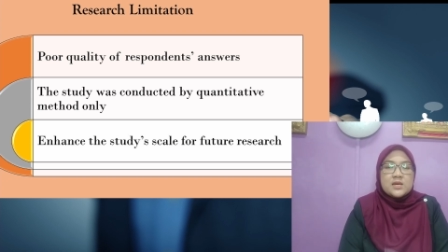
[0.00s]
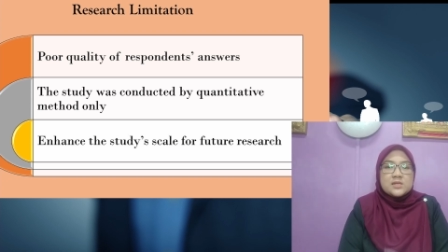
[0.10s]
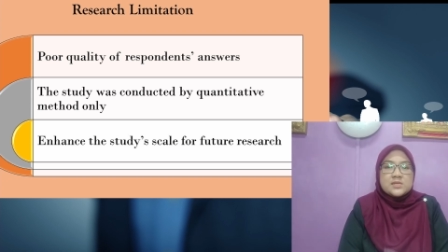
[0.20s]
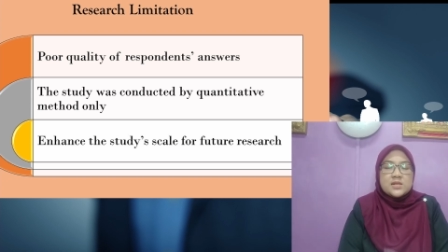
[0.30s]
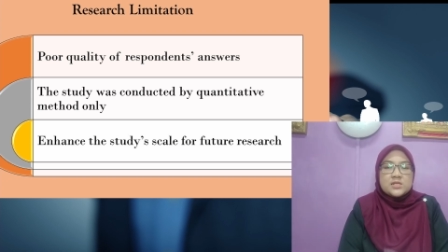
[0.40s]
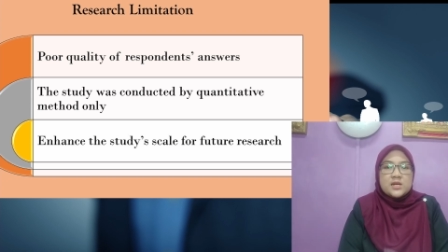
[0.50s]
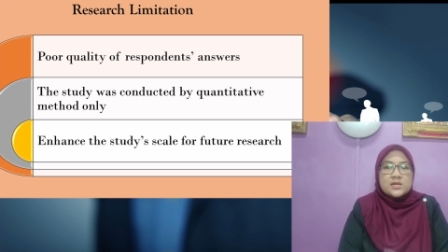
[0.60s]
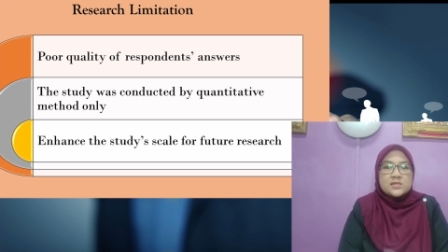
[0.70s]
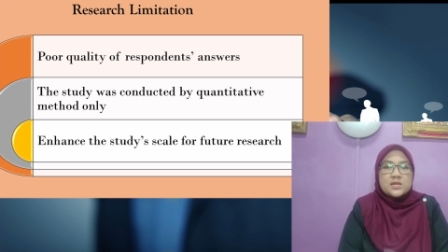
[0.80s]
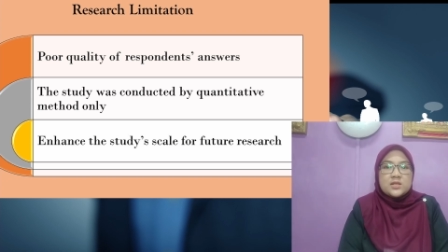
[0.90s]
such
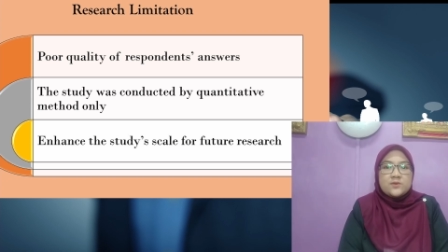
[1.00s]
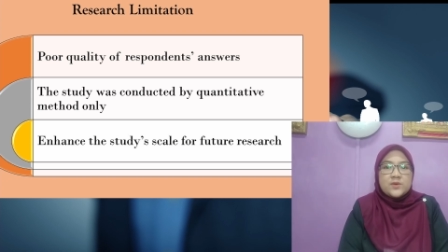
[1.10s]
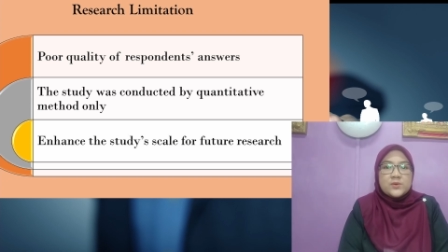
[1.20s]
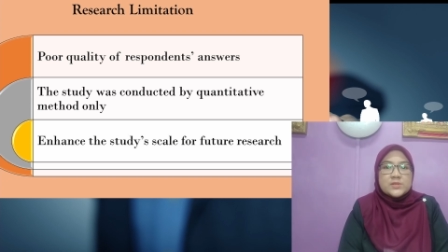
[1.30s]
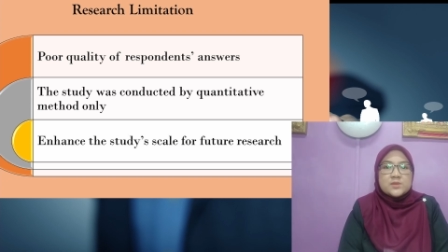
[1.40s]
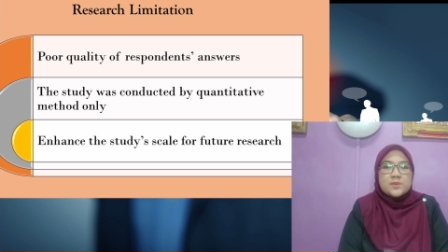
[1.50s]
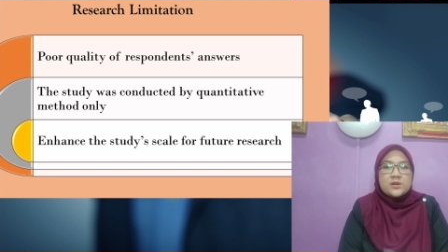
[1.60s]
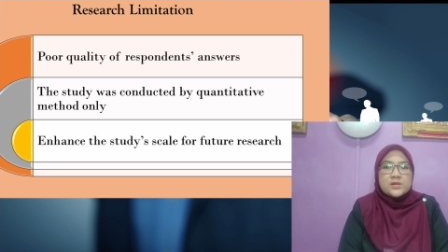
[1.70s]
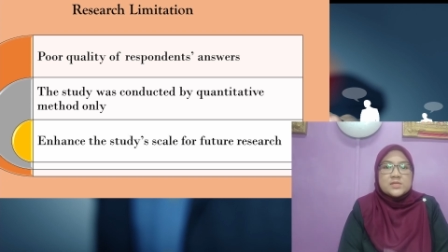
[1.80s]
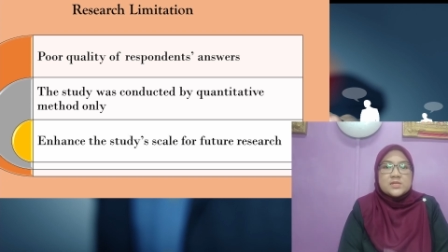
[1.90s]
as interviews,
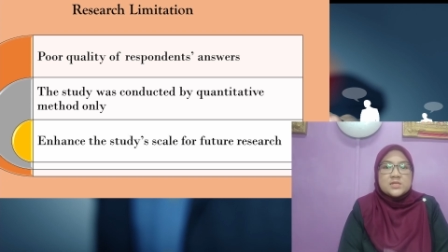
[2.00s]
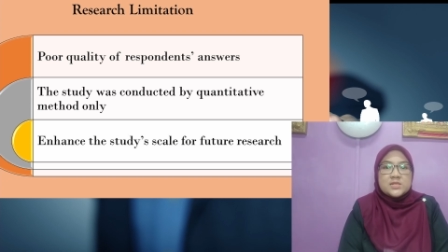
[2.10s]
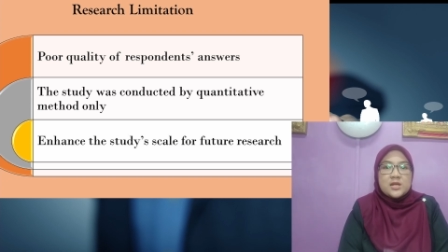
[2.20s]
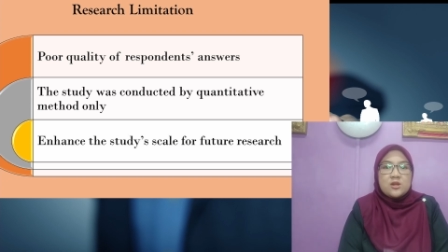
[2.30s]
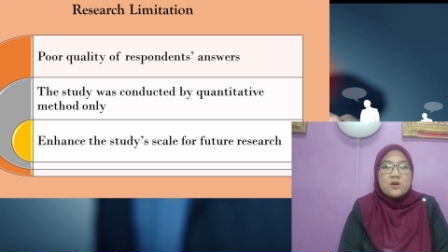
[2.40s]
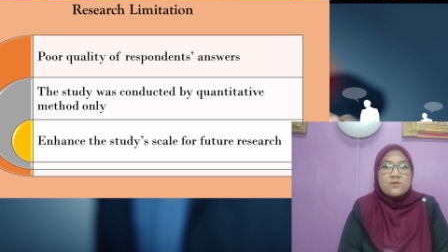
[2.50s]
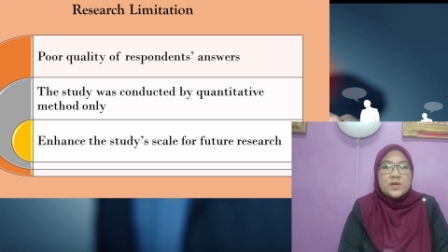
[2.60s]
because the trend of